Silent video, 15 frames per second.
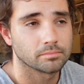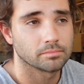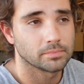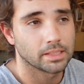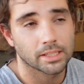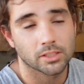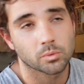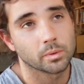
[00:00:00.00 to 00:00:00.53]

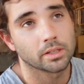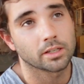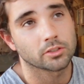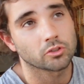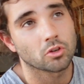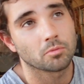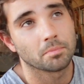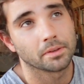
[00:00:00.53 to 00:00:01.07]
Next week I
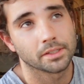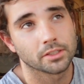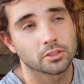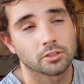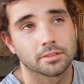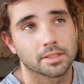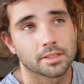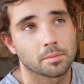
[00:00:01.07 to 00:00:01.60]
just got Monday and
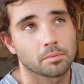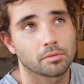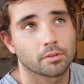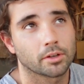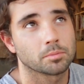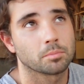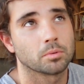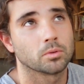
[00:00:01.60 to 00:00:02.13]
Tuesday before I
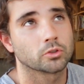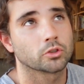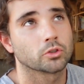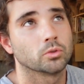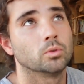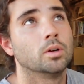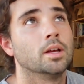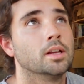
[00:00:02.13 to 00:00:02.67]
go to
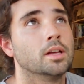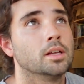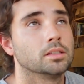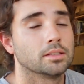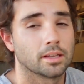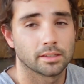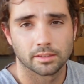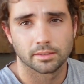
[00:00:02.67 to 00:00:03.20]
Portugal,
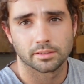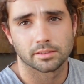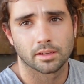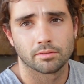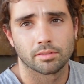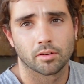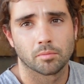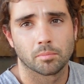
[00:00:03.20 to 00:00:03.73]
London Design
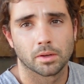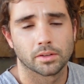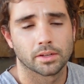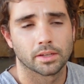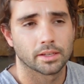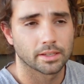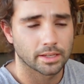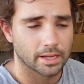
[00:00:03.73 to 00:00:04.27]
Fair on
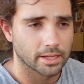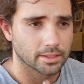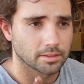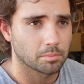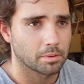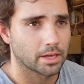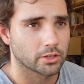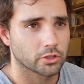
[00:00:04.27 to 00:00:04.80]
Monday and
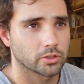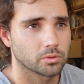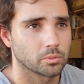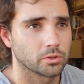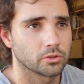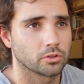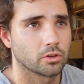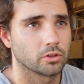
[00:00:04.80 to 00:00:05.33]
Plashet's
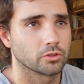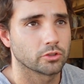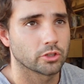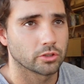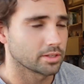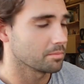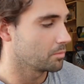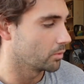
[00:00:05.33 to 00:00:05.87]
Wood on
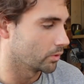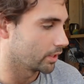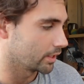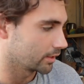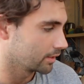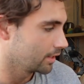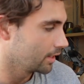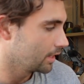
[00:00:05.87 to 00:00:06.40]
Tuesday
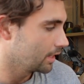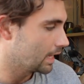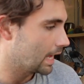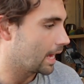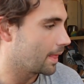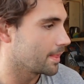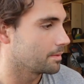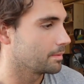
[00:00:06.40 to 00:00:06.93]
morning,
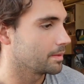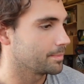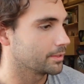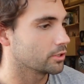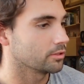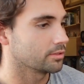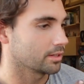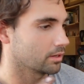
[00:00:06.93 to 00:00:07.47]
and then maybe
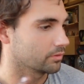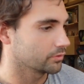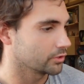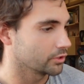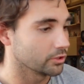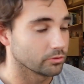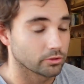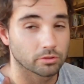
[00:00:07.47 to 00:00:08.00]
Tuesday
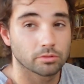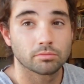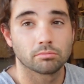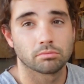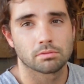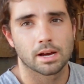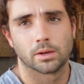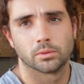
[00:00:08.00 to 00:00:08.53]
afternoon, just
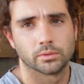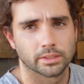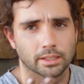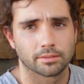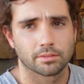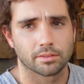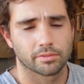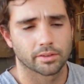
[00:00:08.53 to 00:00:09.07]
rounding
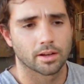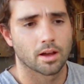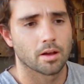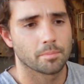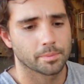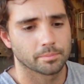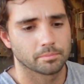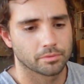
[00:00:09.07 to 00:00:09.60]
everything up
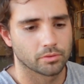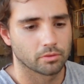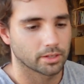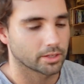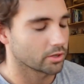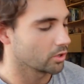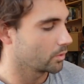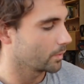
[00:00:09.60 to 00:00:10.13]
before I
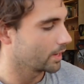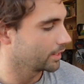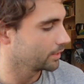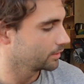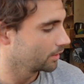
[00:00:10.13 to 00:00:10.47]
go away.